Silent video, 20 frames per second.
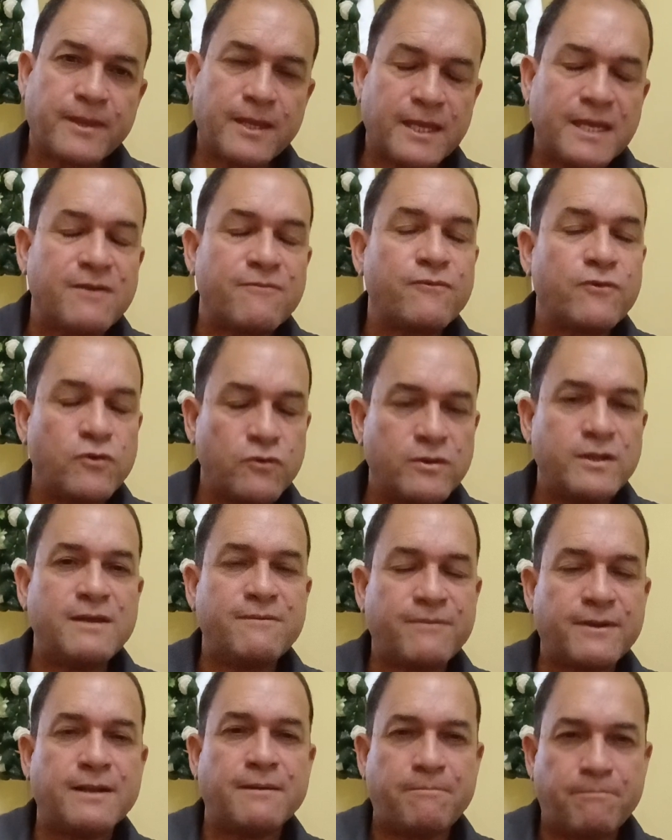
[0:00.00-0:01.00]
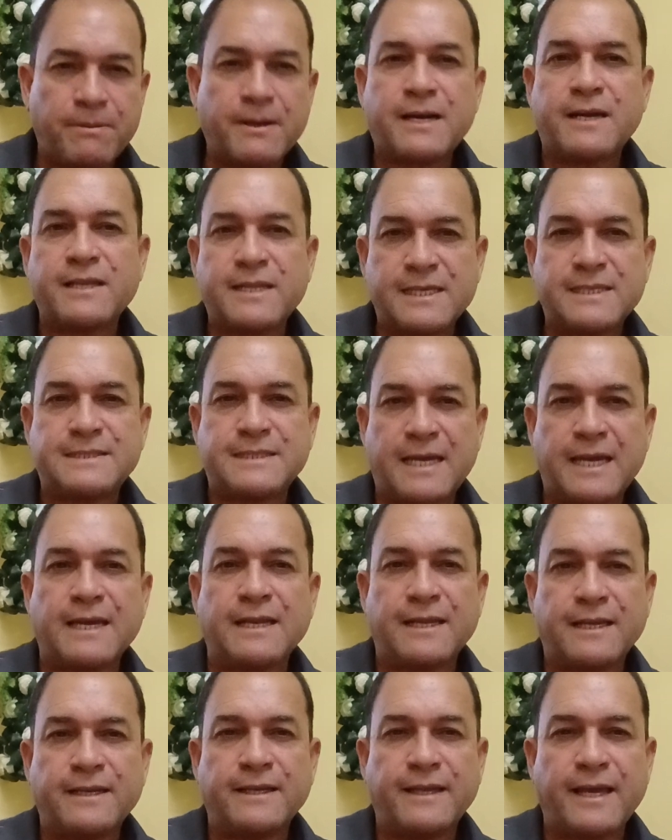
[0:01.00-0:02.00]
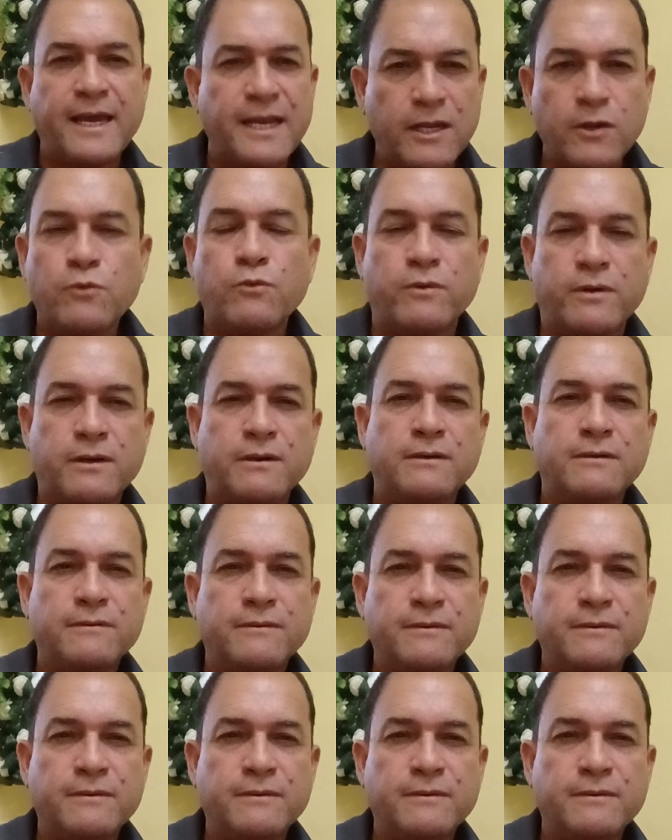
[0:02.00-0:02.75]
if you live in a paradise island anywhere,